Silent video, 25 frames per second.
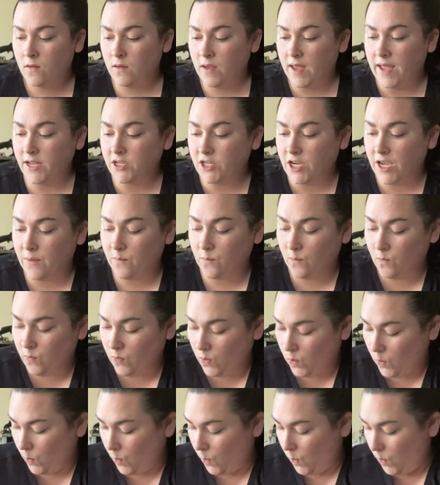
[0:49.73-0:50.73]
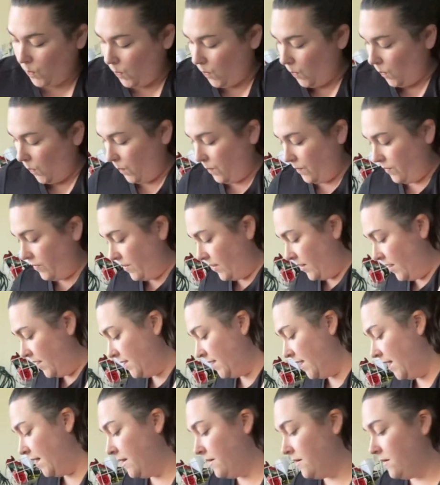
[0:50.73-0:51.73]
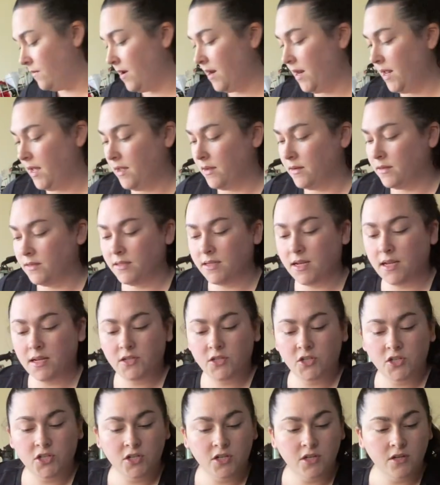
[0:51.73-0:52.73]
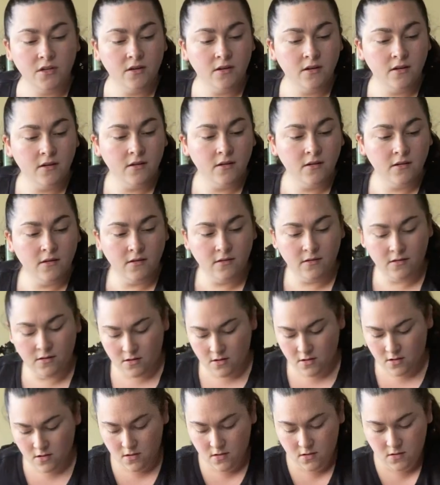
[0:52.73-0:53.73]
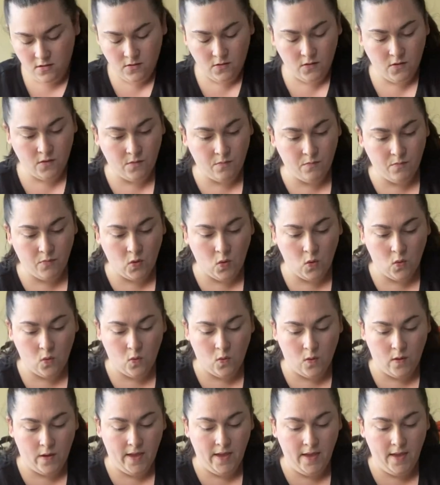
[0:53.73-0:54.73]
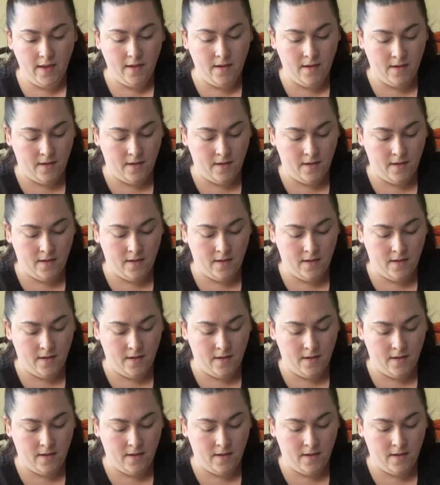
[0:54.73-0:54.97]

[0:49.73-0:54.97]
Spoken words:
AJ, this hand, ready? Touch. Good boy.